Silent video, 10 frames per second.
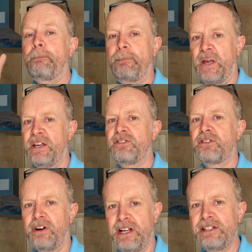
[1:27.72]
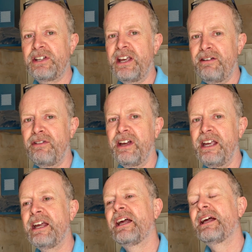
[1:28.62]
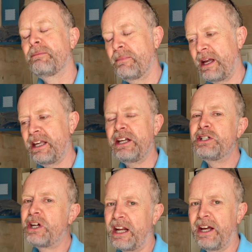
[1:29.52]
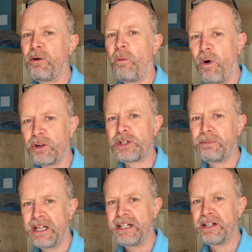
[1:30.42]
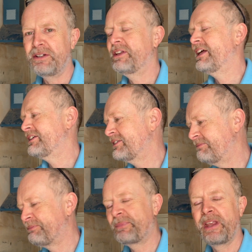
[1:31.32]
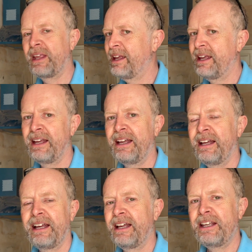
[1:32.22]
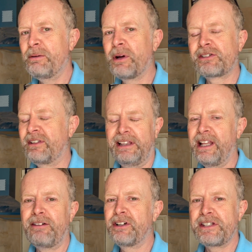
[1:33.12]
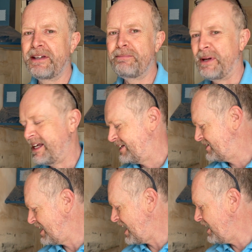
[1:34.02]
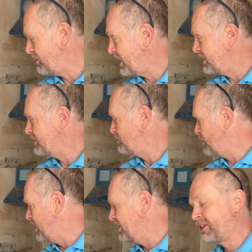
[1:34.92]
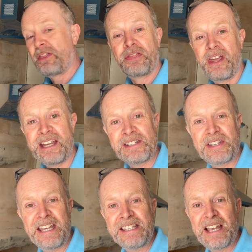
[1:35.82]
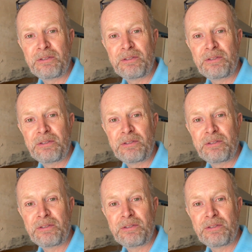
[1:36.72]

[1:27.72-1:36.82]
big screen TV, making Janet watch me do this. You must love her to bits. Anyway, one of the things that he said